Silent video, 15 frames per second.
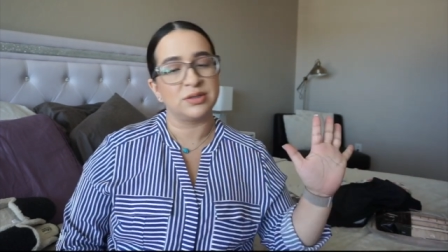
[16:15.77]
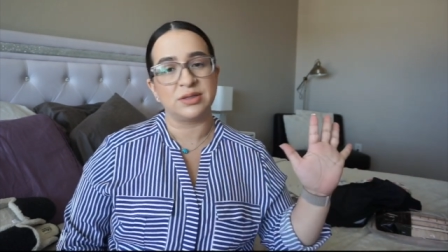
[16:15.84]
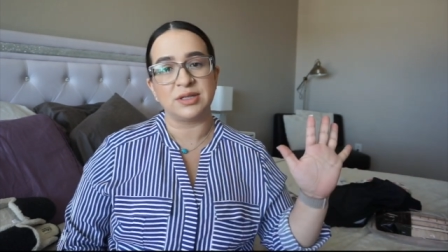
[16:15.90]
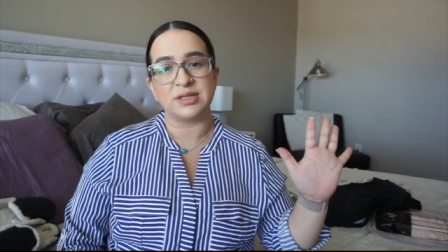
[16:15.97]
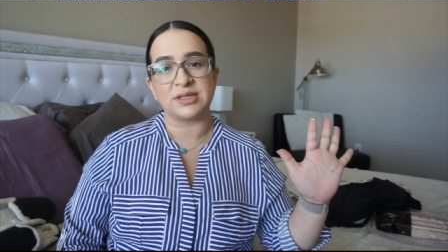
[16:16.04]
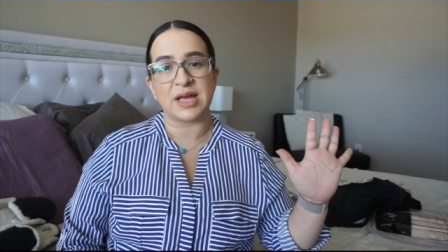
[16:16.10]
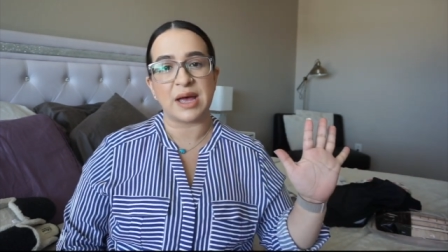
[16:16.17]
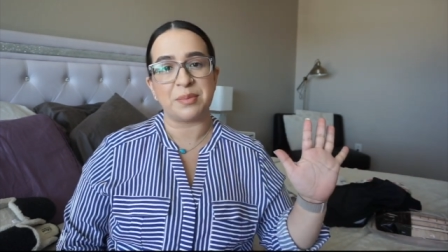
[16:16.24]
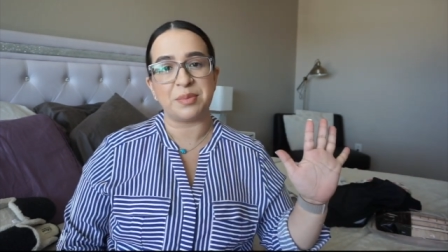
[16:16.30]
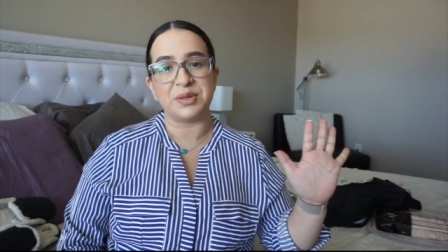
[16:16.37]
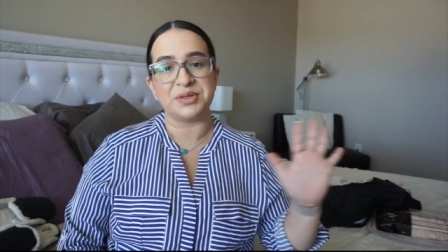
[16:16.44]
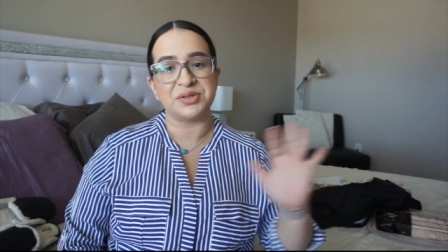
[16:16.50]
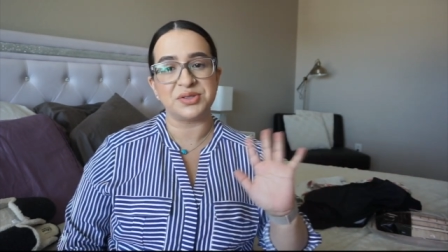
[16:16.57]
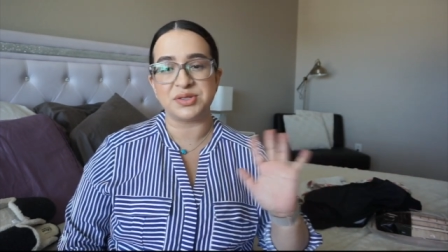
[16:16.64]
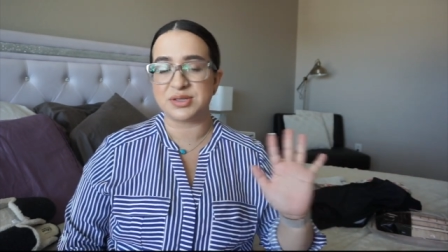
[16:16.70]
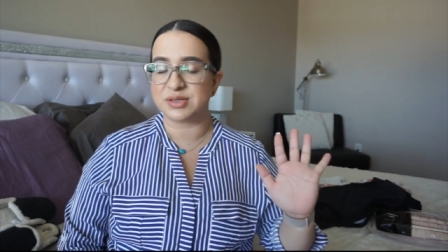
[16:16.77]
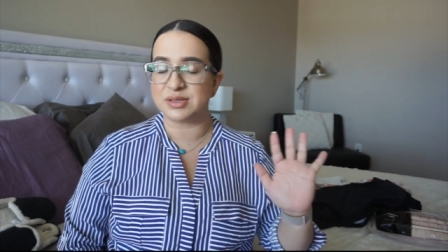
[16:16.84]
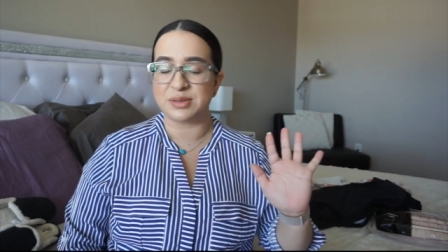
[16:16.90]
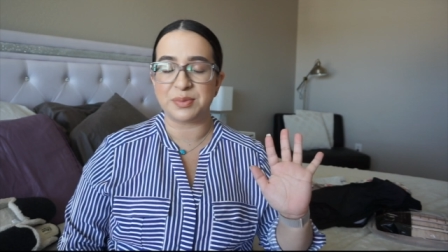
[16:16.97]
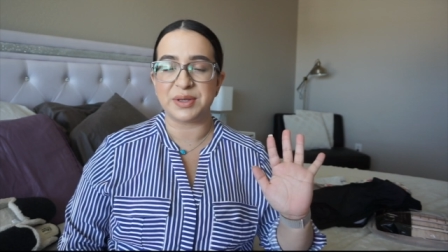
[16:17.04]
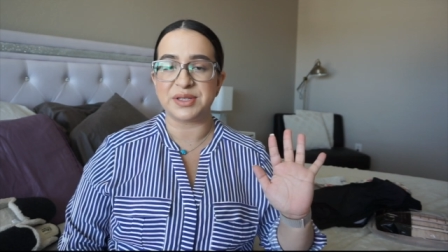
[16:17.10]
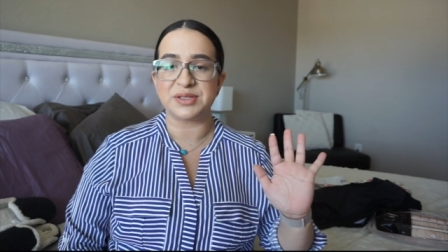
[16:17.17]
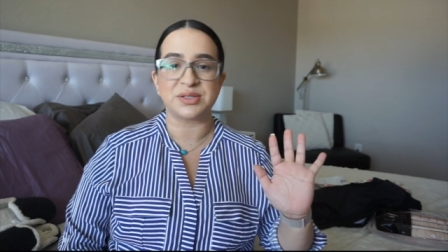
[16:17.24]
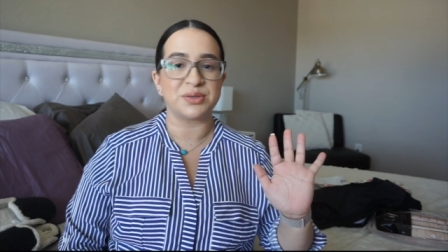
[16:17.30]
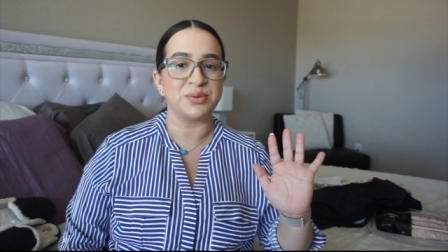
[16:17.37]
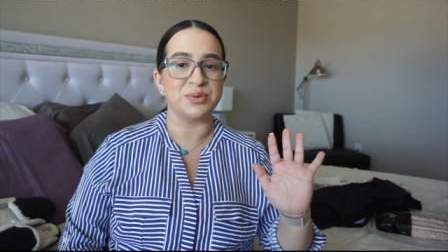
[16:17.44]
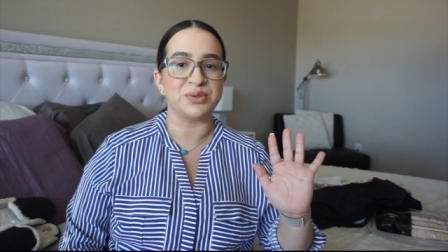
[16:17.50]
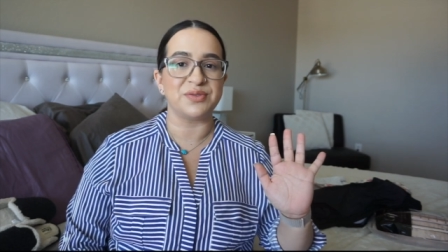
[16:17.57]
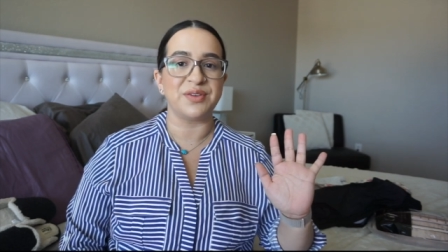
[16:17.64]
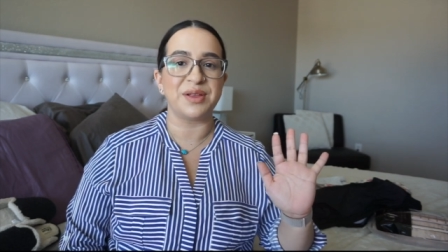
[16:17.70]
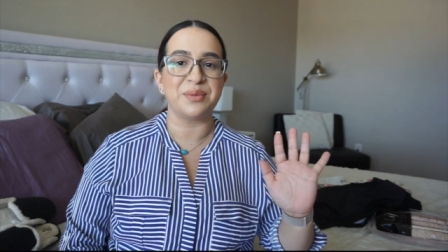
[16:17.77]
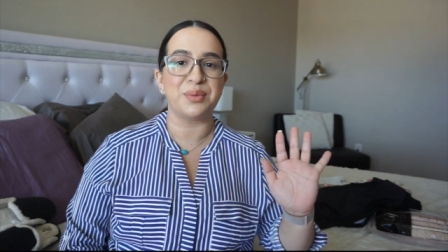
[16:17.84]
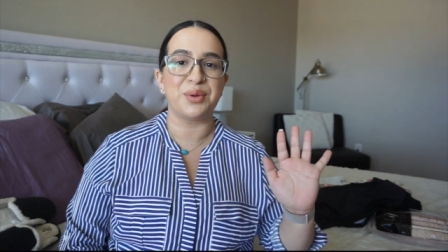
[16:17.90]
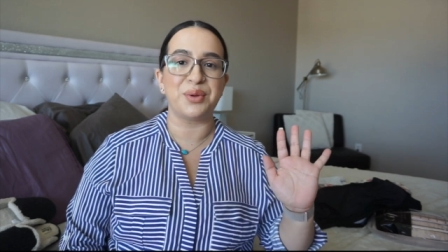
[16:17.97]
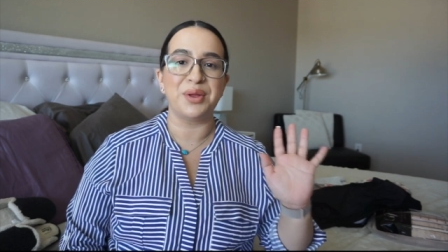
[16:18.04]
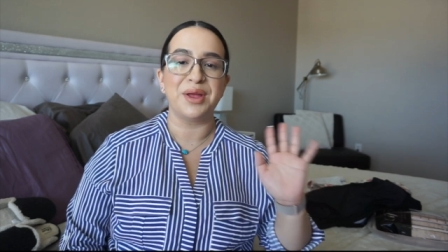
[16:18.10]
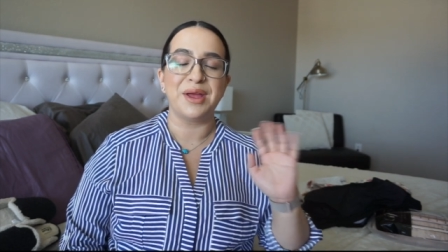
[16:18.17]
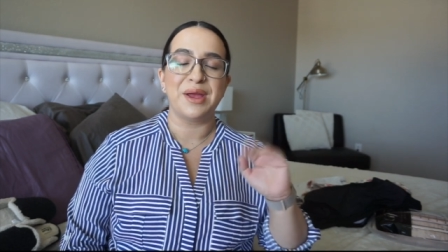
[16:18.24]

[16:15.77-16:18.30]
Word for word: this happens depends who's available